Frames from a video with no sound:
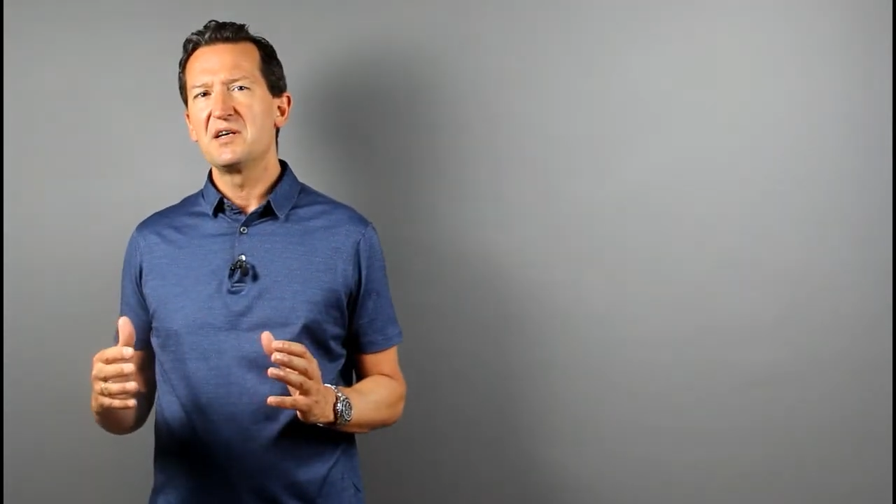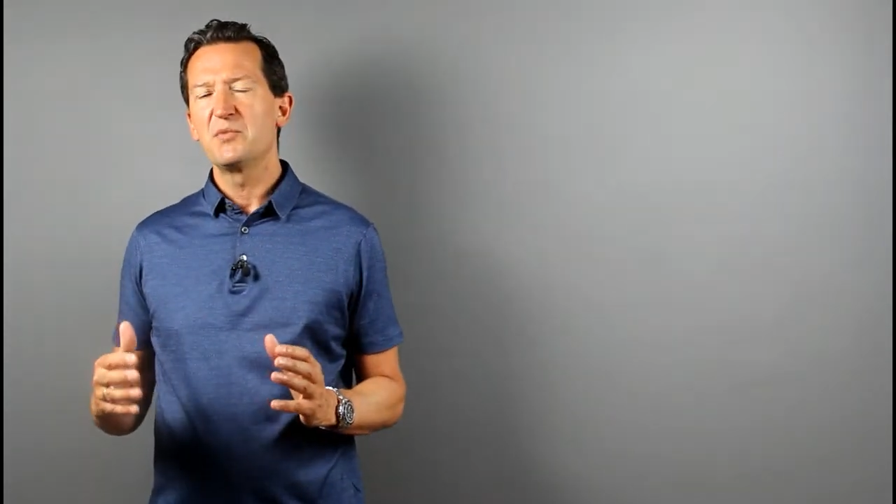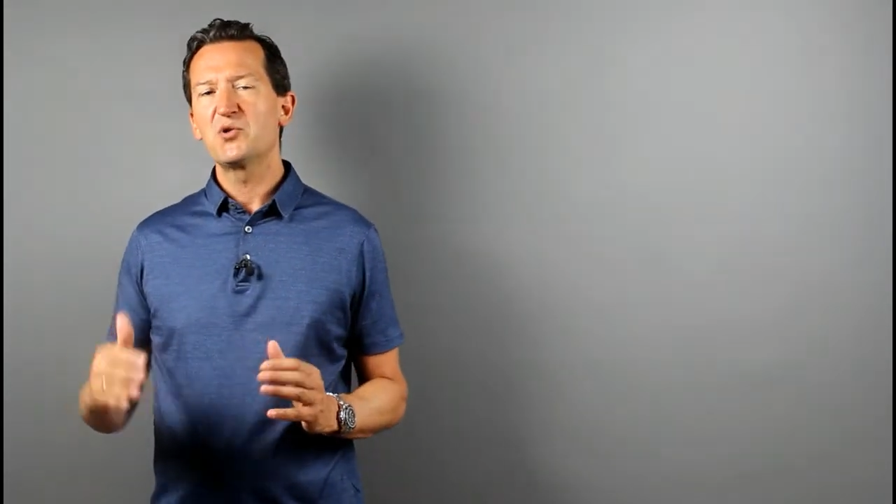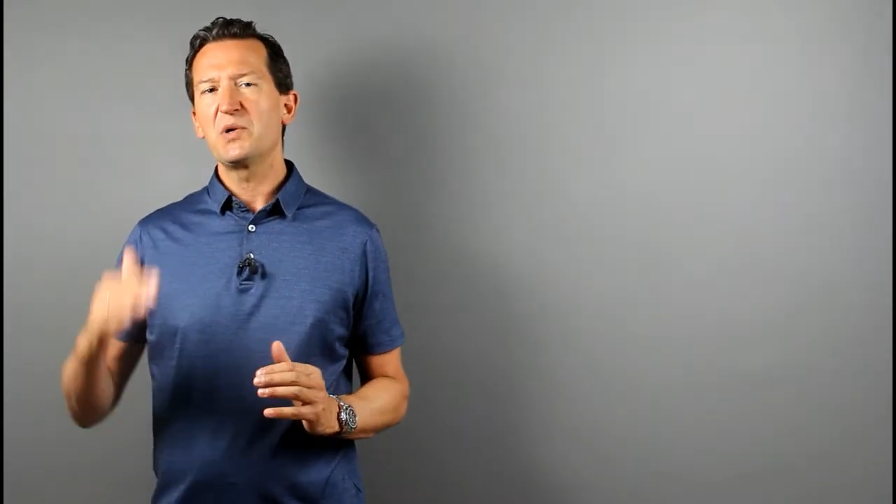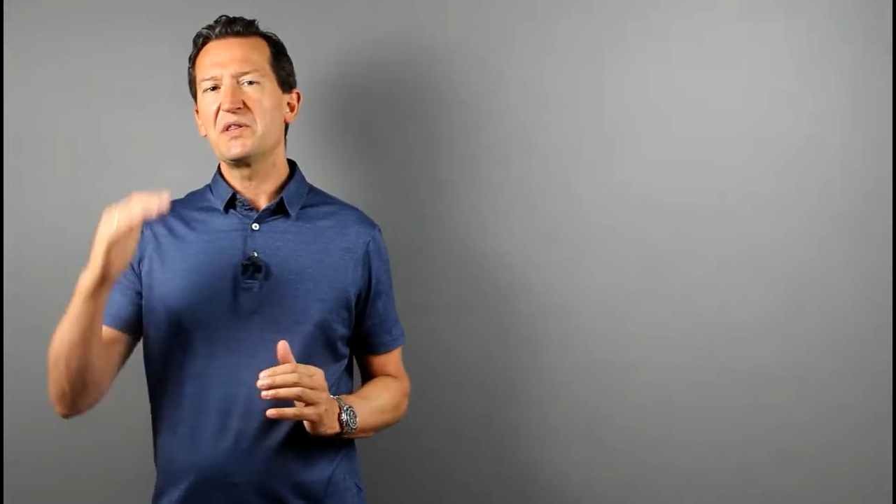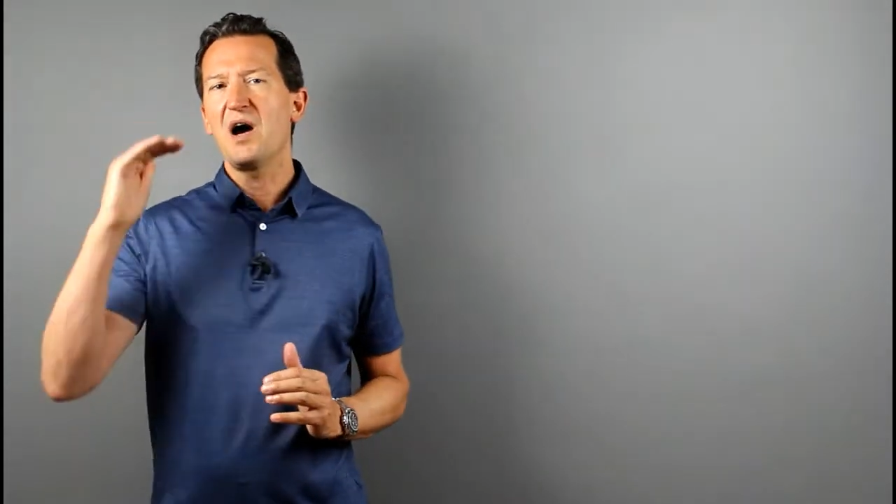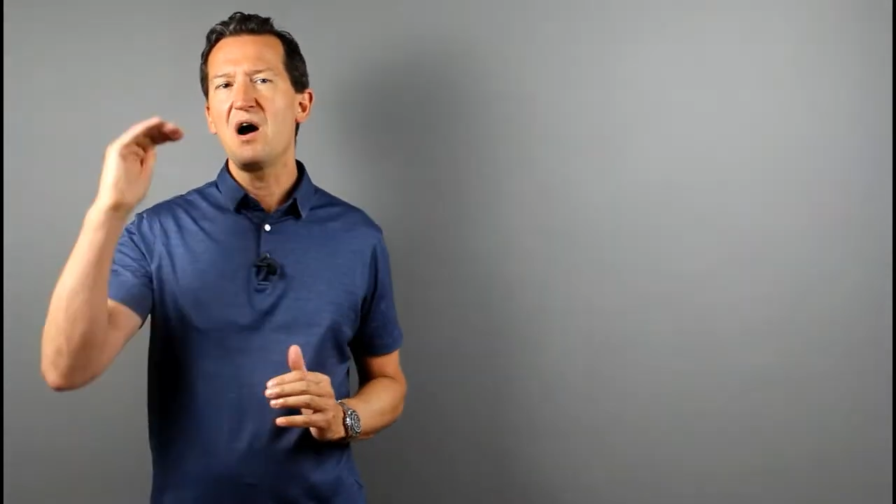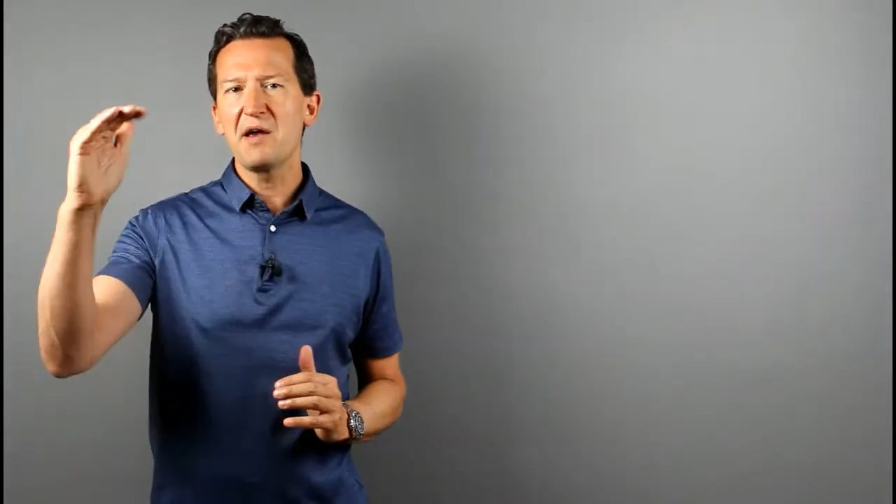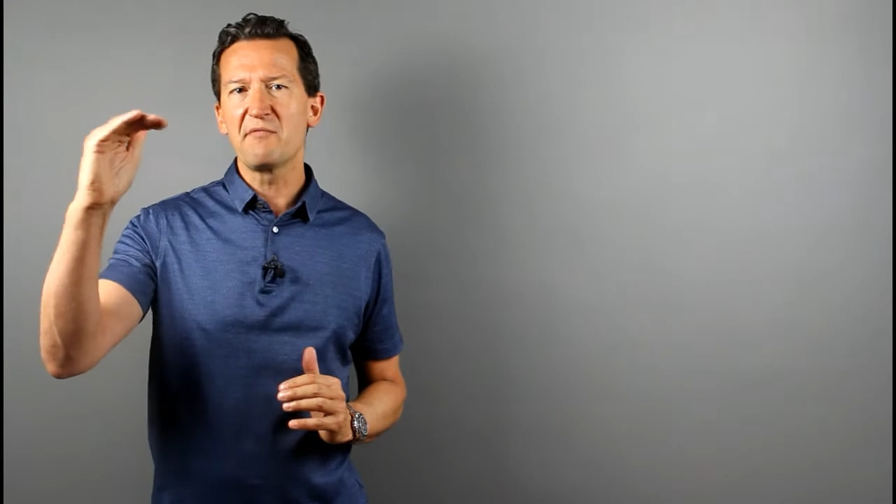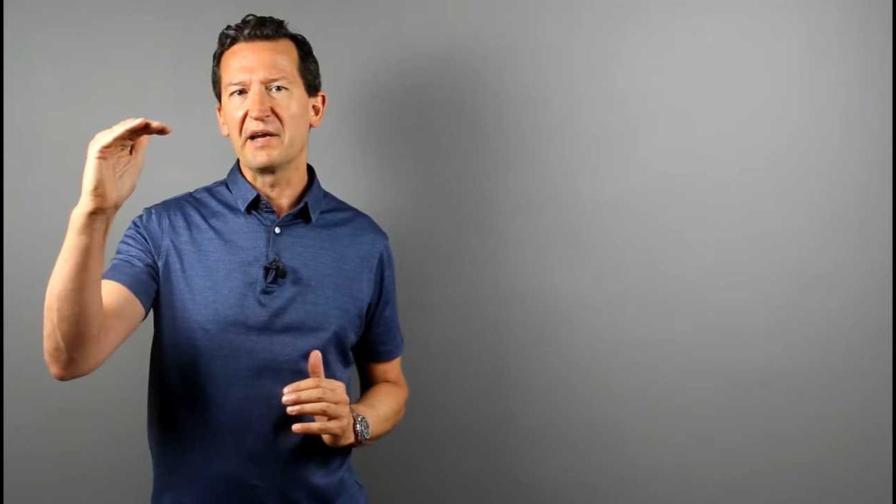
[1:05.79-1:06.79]
between the
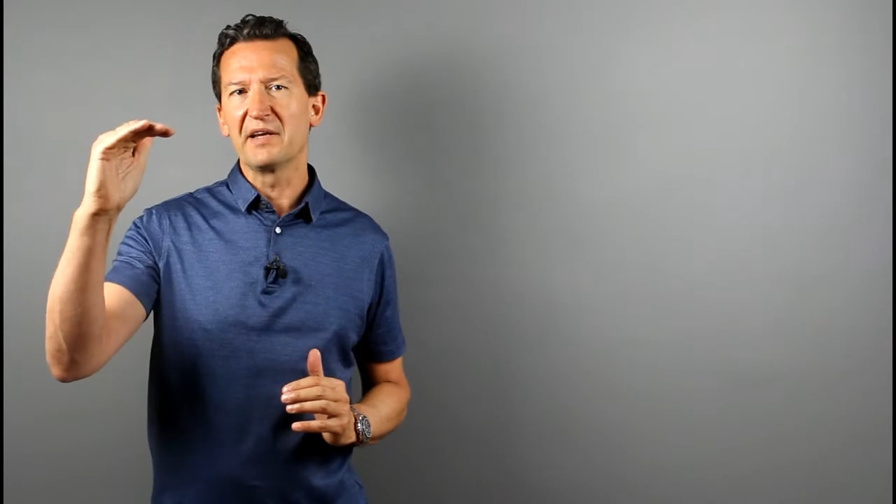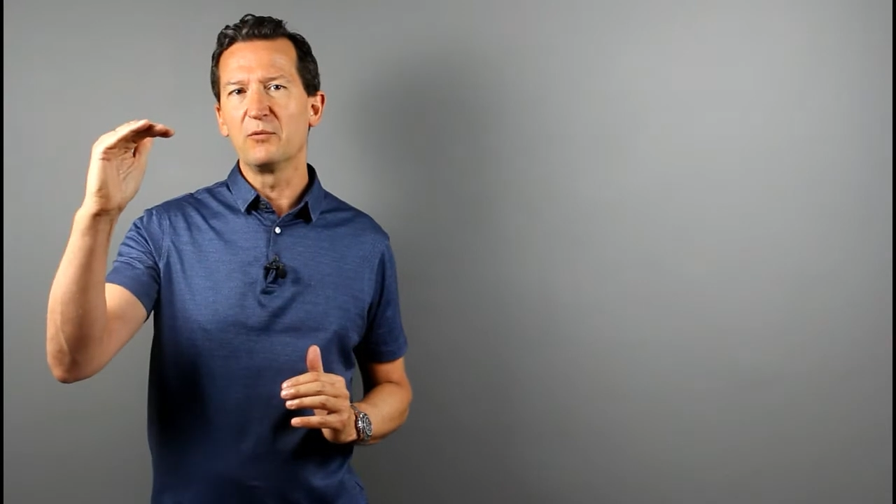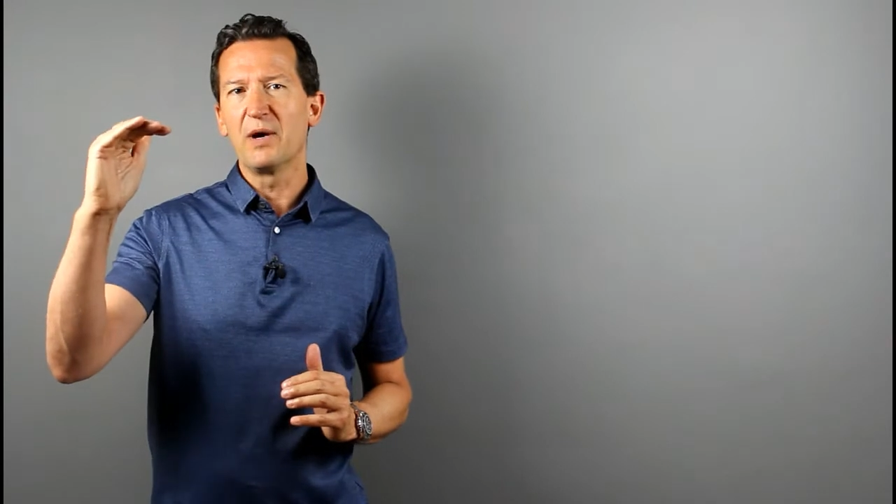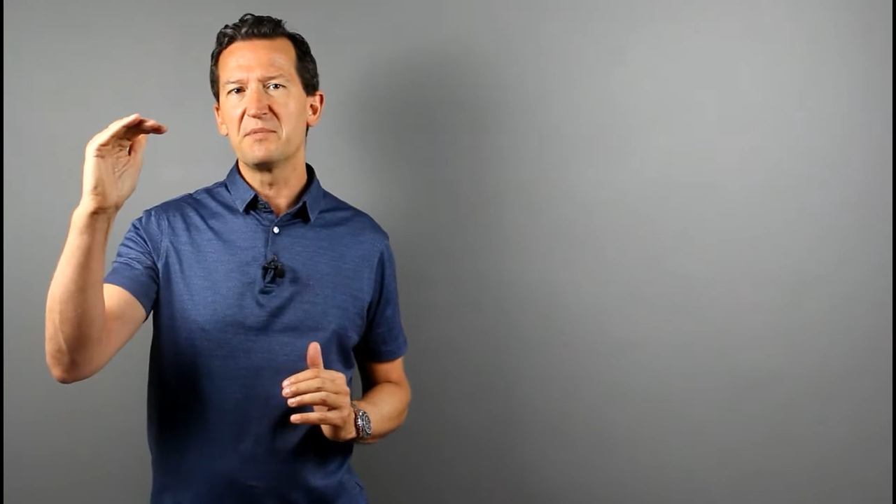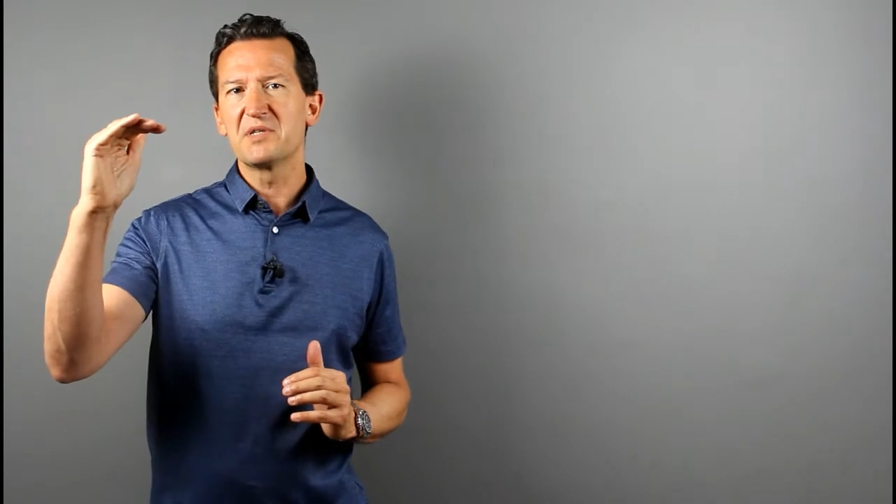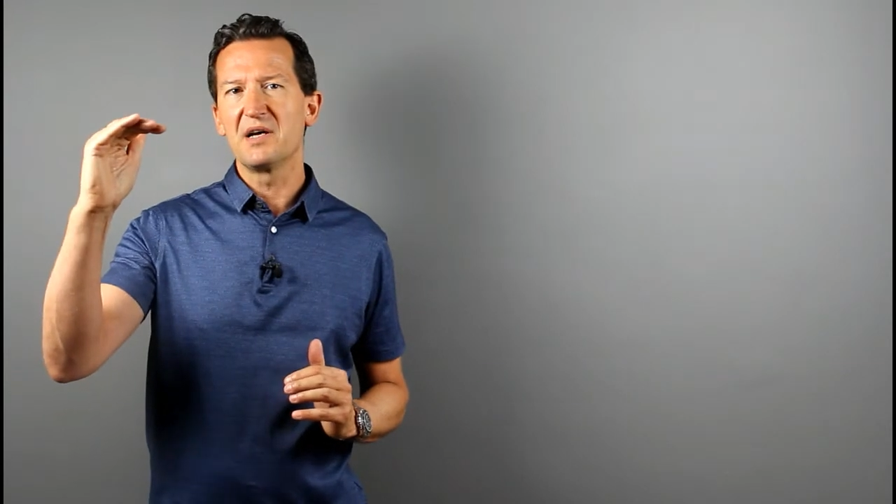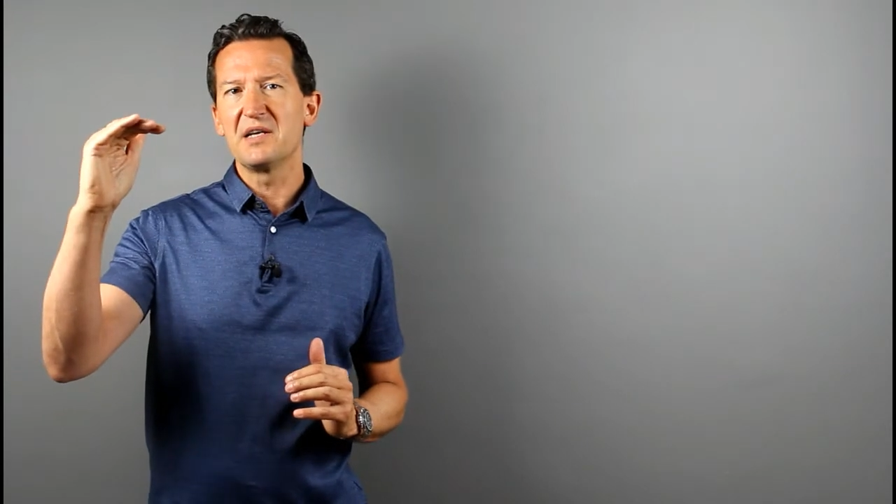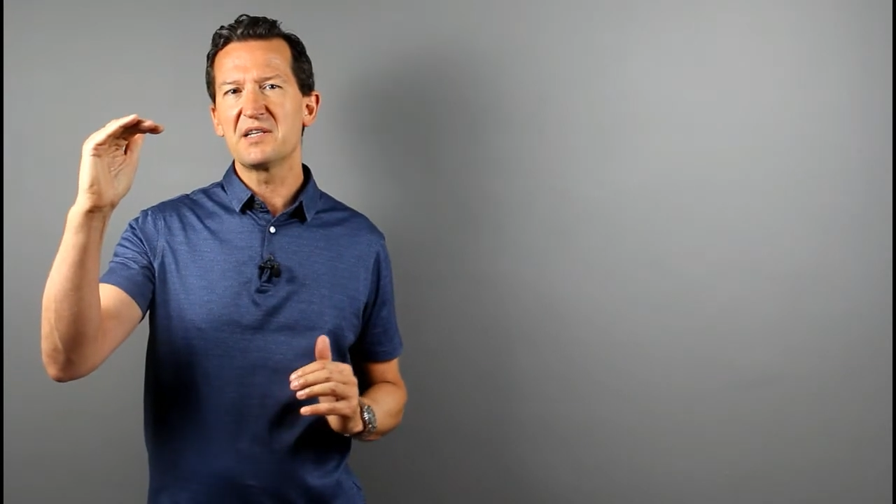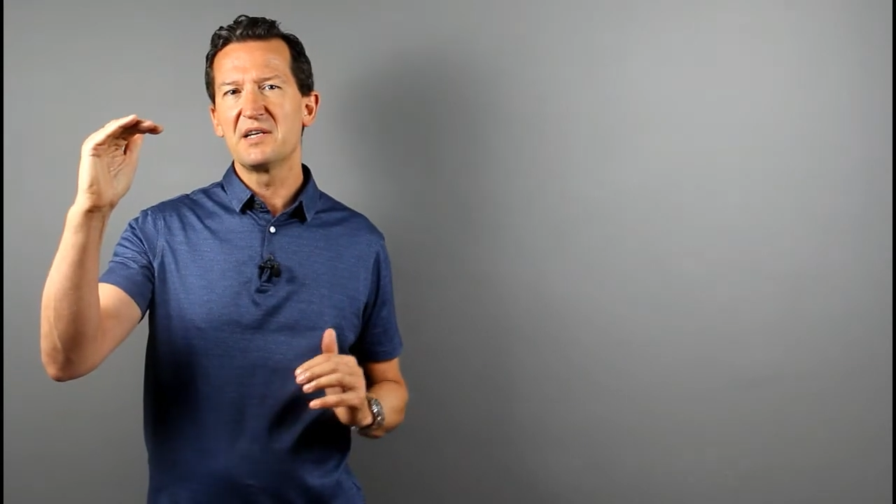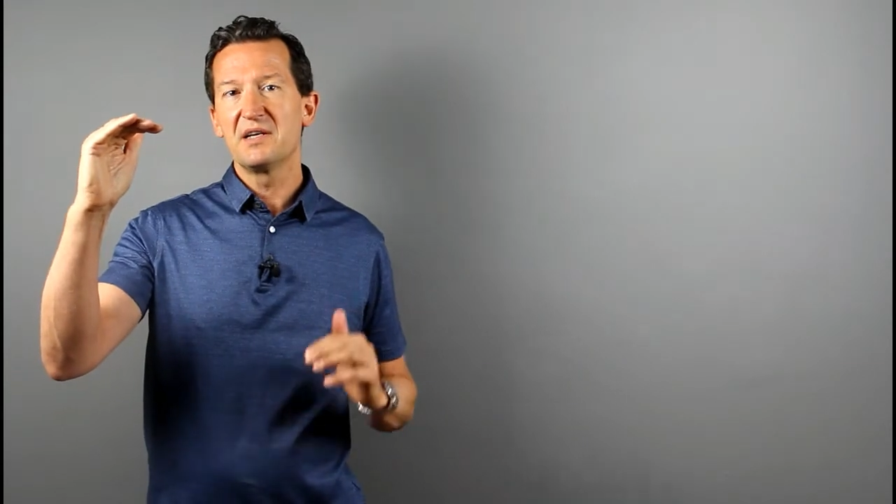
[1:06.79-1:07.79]
high-ranking
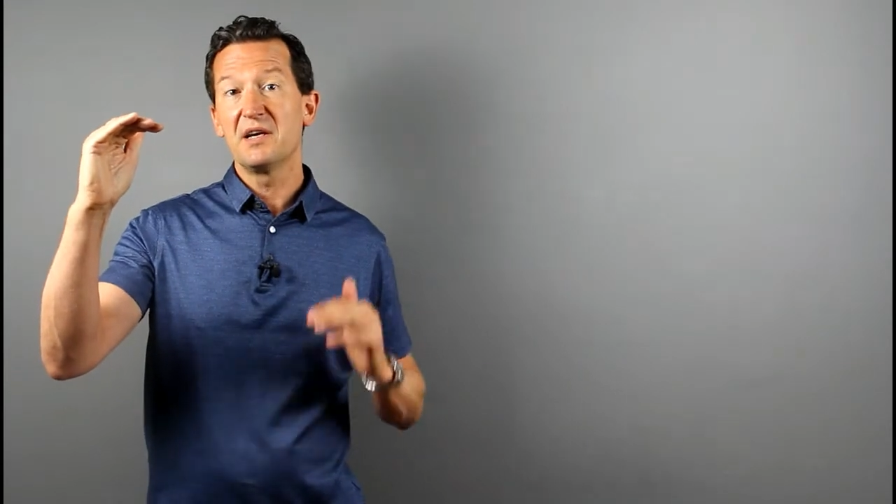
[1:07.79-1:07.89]
websites